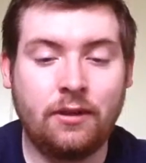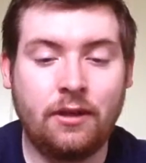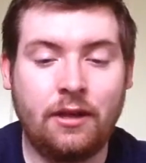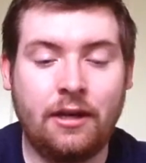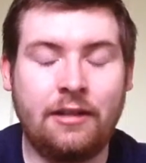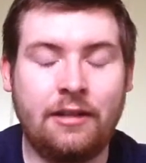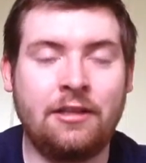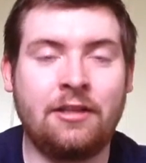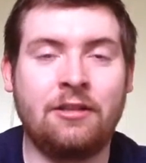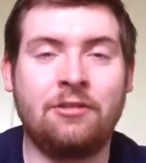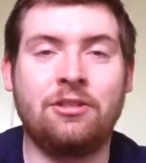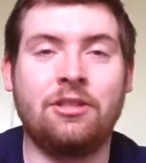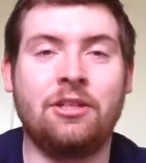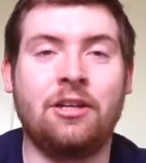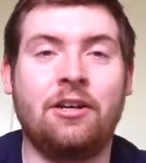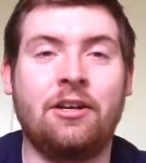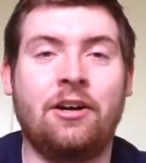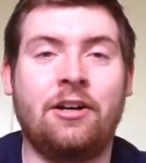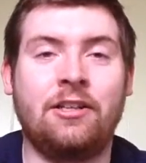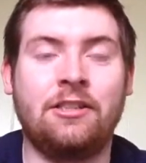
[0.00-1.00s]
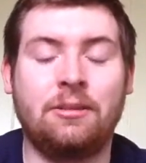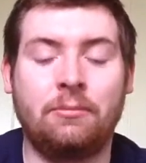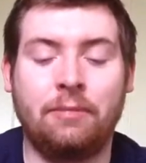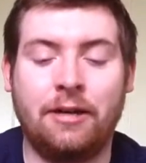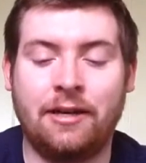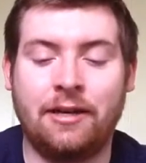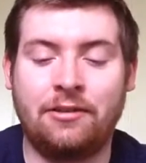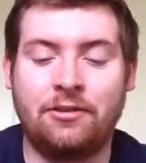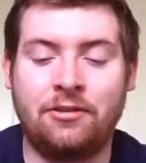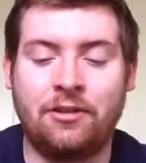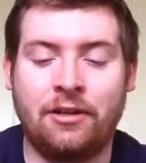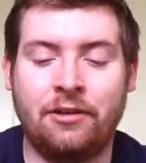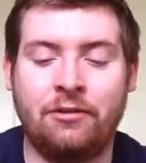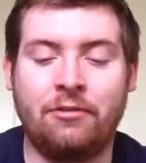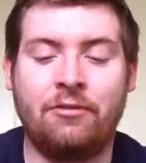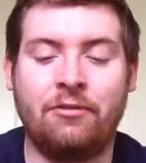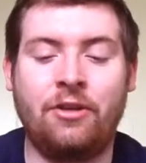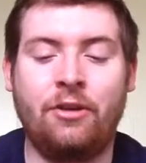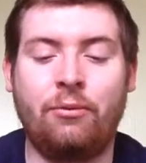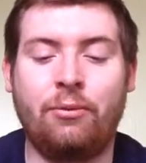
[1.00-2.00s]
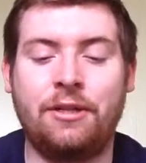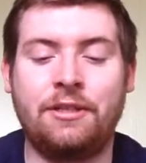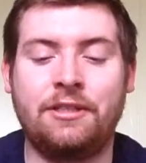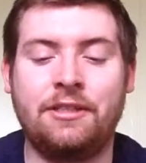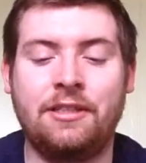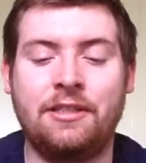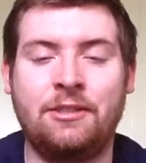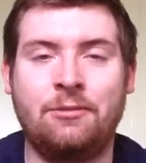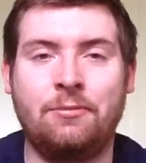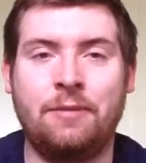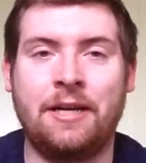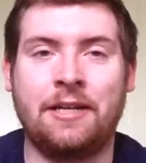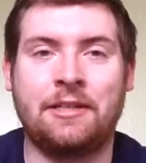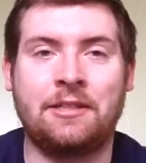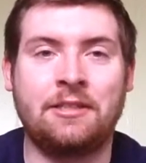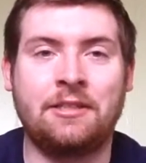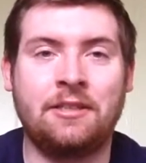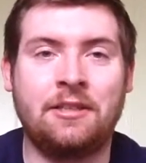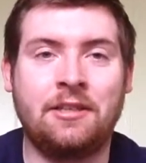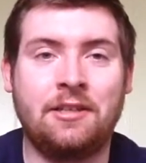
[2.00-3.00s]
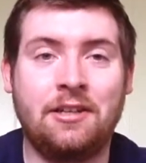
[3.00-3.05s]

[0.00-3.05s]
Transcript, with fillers: I thought this was an awesome match. I really want to see this match.